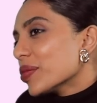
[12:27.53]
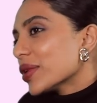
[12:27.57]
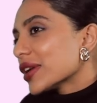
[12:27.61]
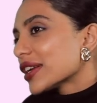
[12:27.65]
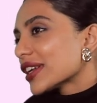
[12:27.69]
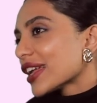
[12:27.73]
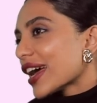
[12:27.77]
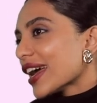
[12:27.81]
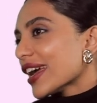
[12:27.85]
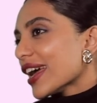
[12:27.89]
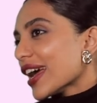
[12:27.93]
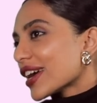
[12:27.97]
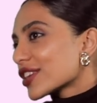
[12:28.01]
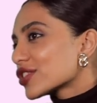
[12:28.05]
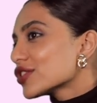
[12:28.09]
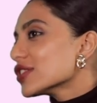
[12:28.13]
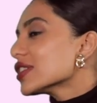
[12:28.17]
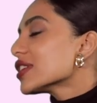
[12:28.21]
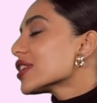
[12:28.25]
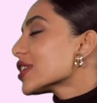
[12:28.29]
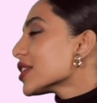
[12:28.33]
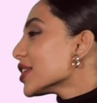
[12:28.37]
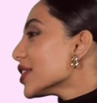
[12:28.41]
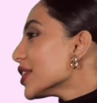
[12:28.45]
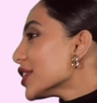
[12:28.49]
But I
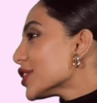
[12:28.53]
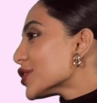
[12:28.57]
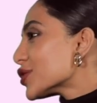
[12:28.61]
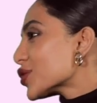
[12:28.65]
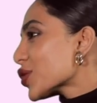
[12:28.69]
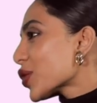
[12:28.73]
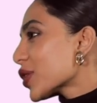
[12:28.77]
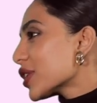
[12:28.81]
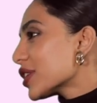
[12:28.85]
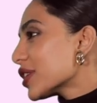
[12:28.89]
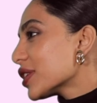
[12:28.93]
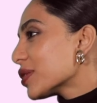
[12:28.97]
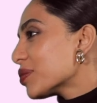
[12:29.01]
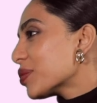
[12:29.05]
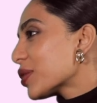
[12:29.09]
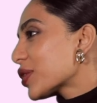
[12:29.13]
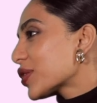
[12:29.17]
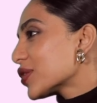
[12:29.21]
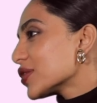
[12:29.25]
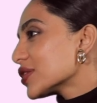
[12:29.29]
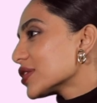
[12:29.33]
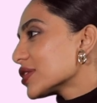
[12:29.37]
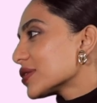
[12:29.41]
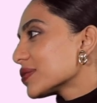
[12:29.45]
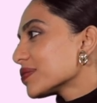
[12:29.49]
actually really enjoyed it
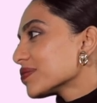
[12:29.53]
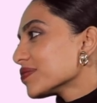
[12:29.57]
because